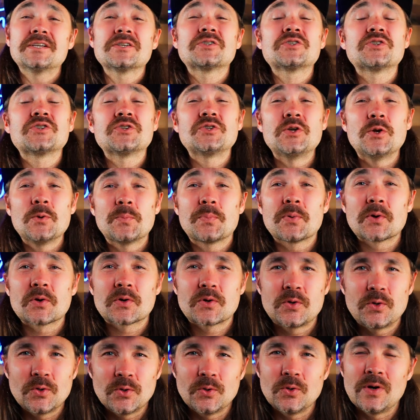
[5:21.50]
is super
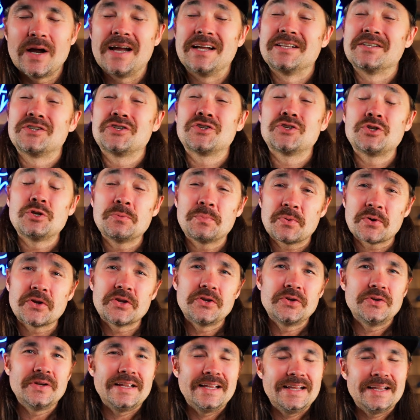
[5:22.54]
cool and super
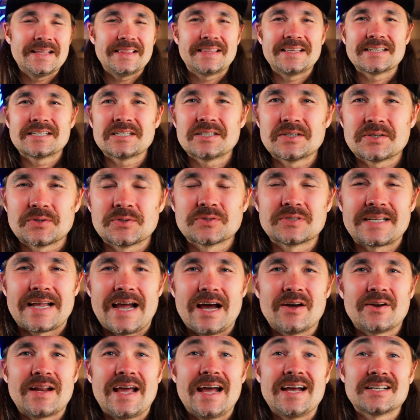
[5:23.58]
unique. This little
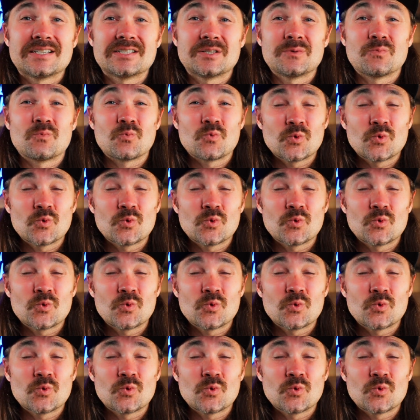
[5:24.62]
town has some